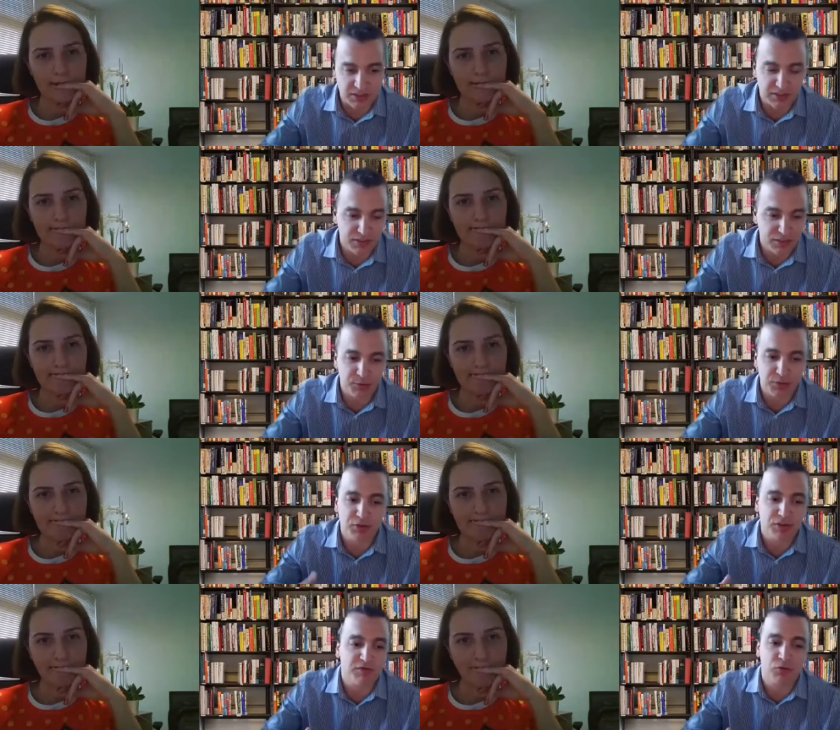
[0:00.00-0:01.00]
Speaker 1: we don't have to
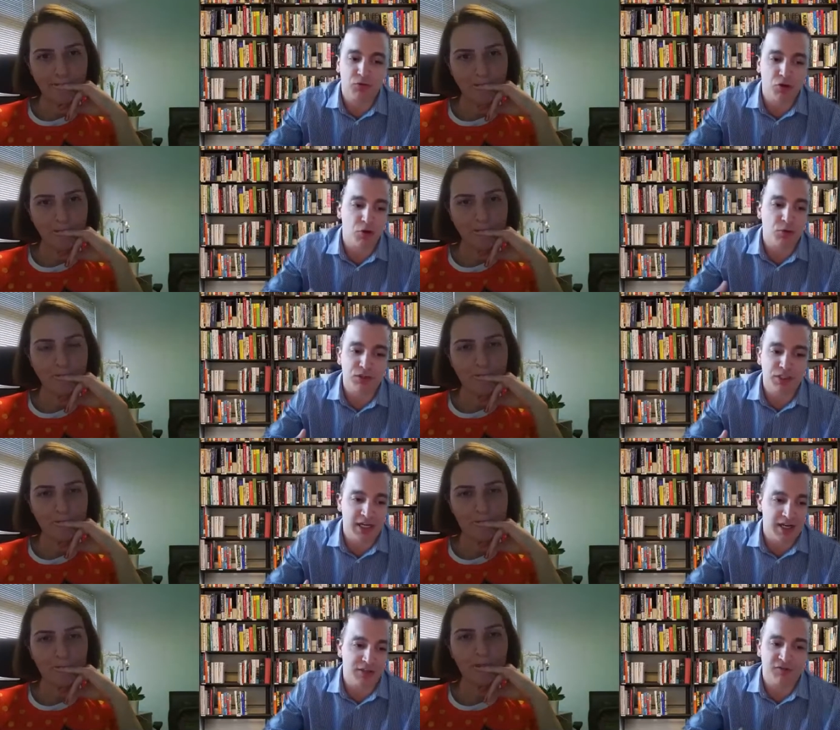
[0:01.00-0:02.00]
know what kind
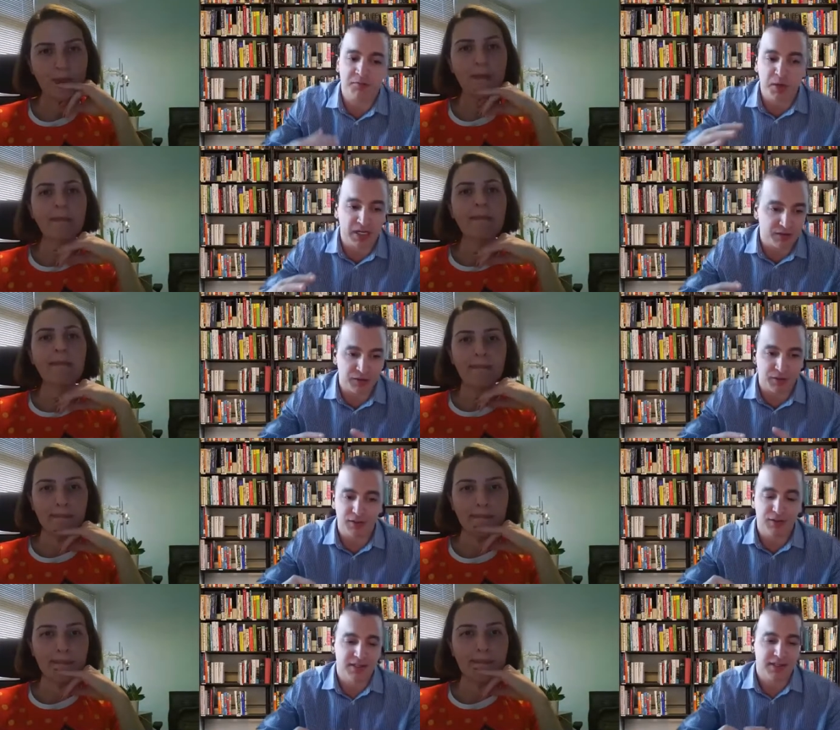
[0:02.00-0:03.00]
of pattern
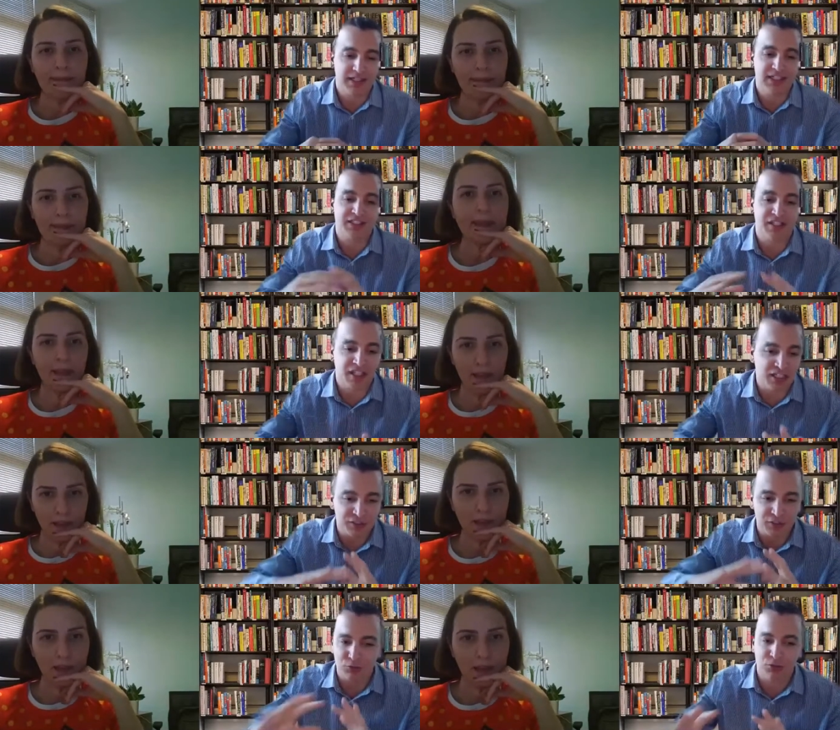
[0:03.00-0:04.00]
is attached to the
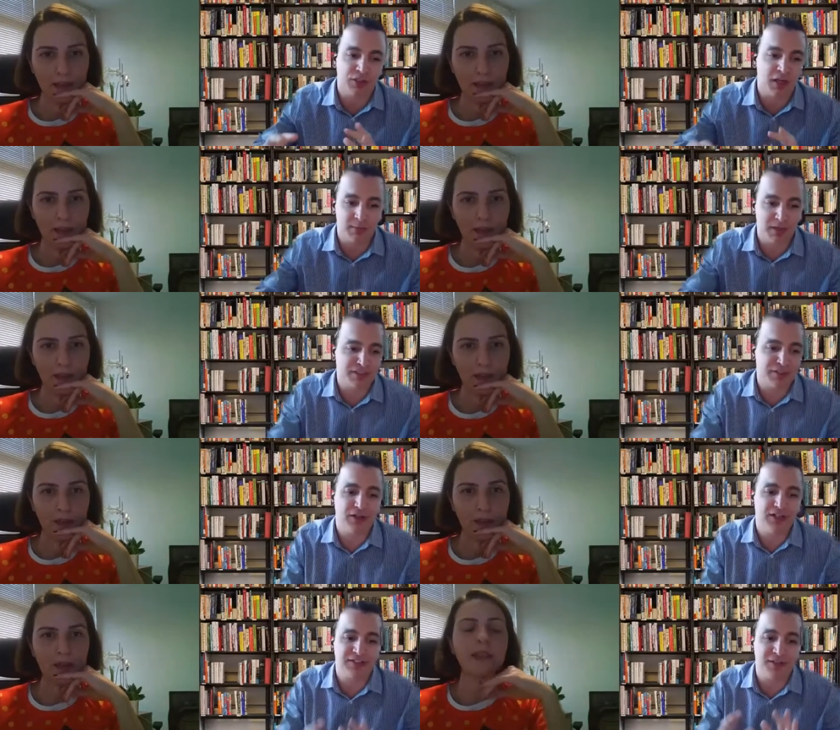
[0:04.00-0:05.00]
time. As long as there
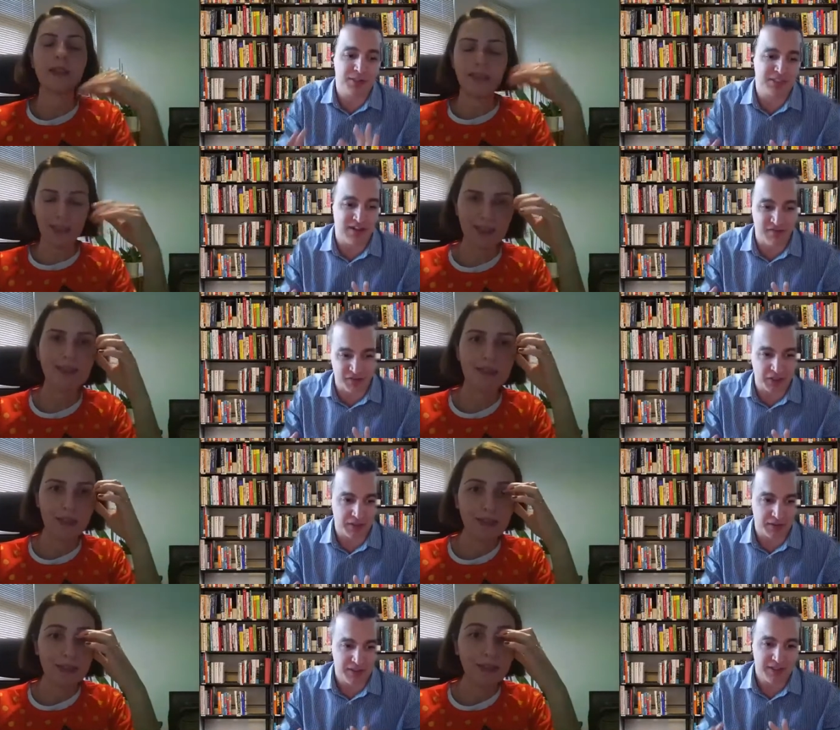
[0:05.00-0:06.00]
is something
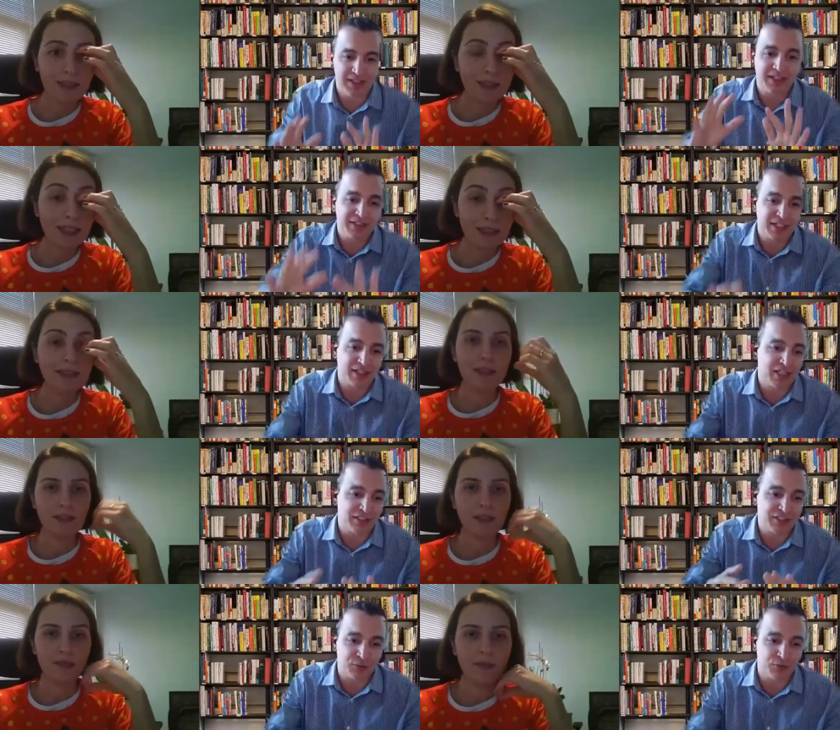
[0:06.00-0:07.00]
that is attached to
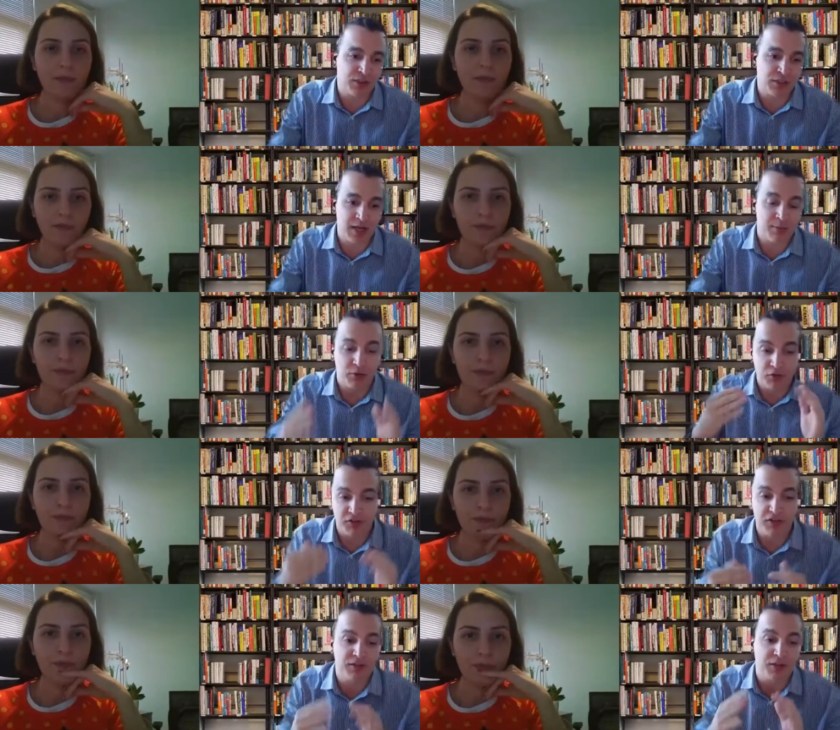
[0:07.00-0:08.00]
the time, or you think
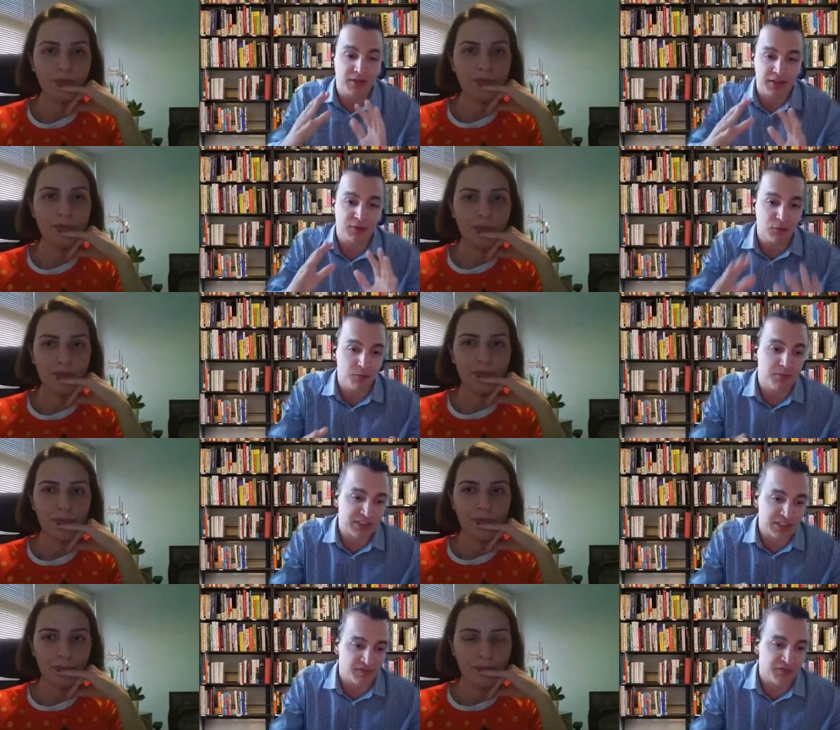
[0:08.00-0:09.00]
that there could be
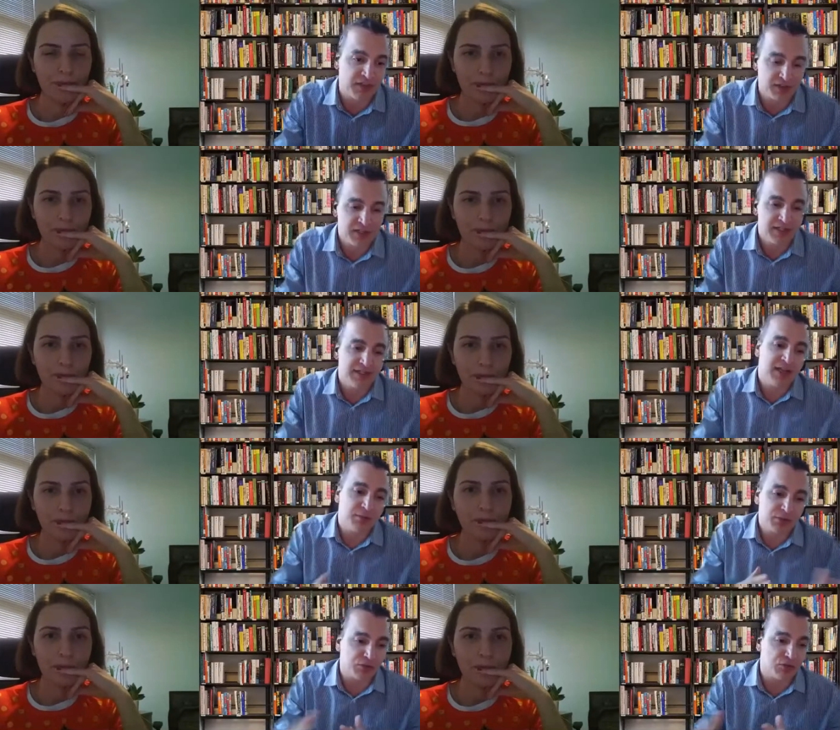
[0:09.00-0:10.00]
something, then we should
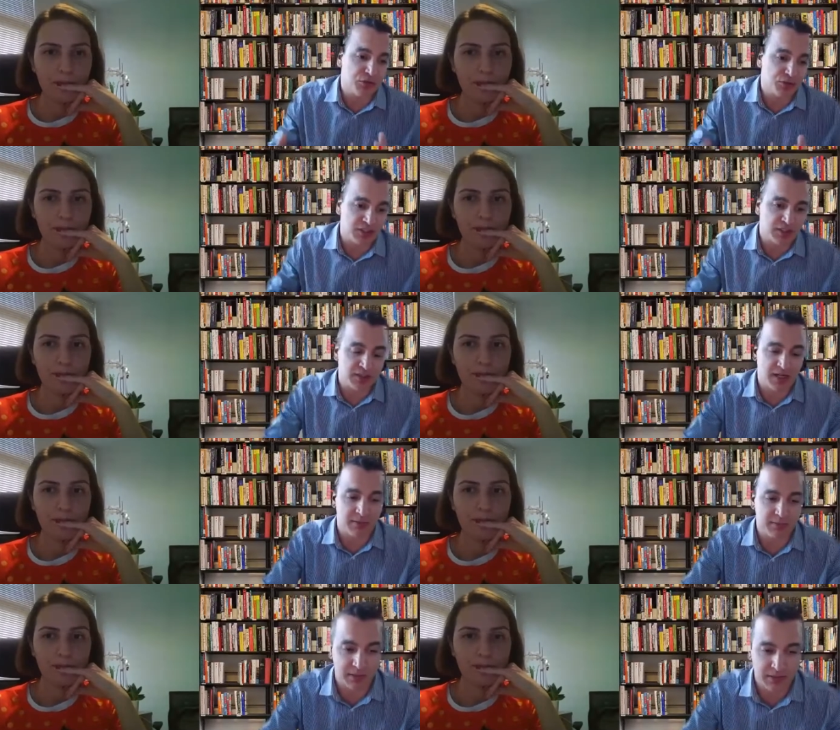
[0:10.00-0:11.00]
use a time
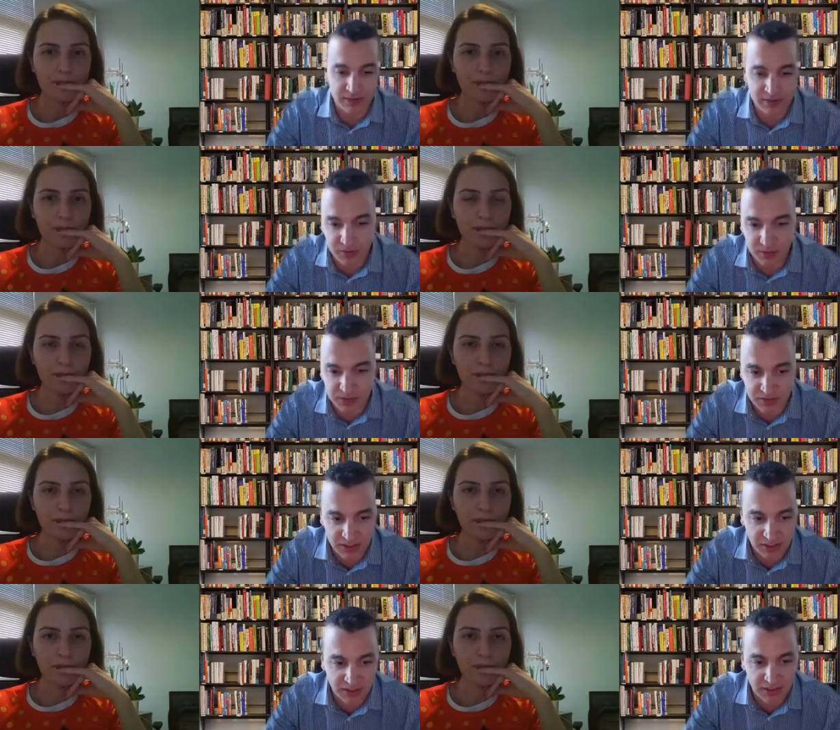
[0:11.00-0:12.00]
uh, series technique.
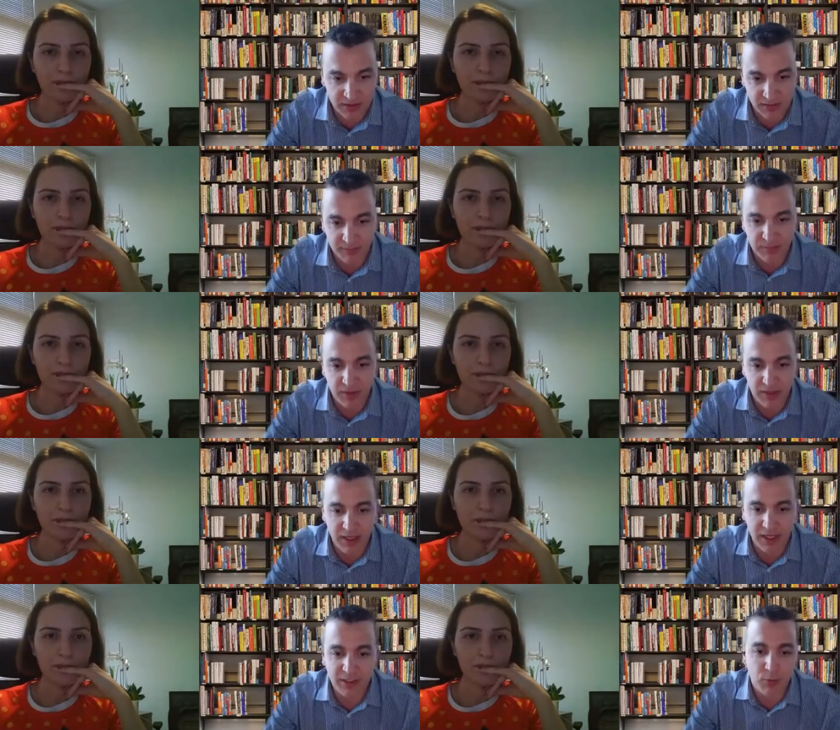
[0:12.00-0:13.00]

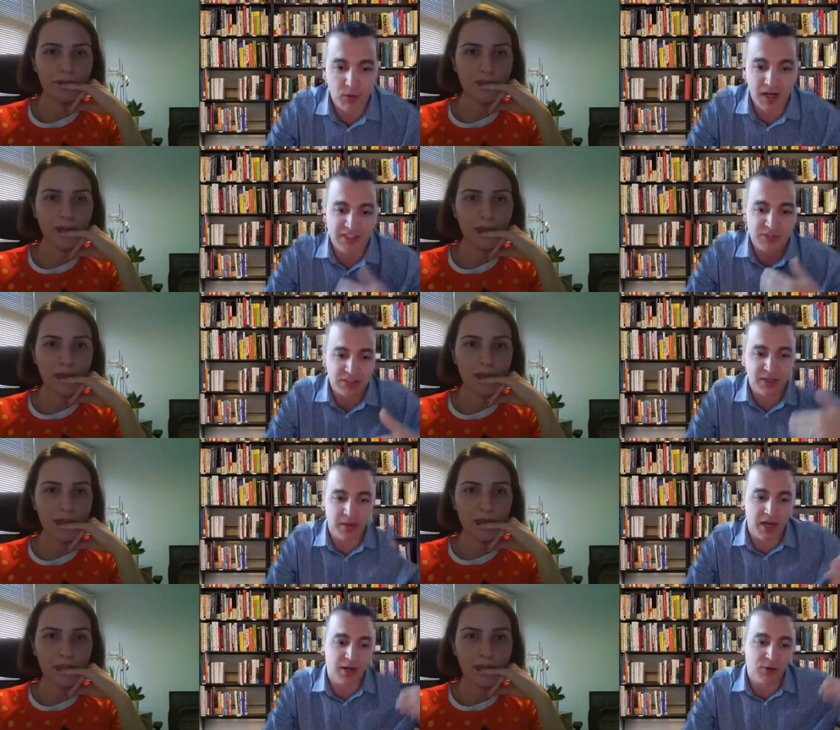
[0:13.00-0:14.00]
Otherwise, mm -hmm. we somehow learn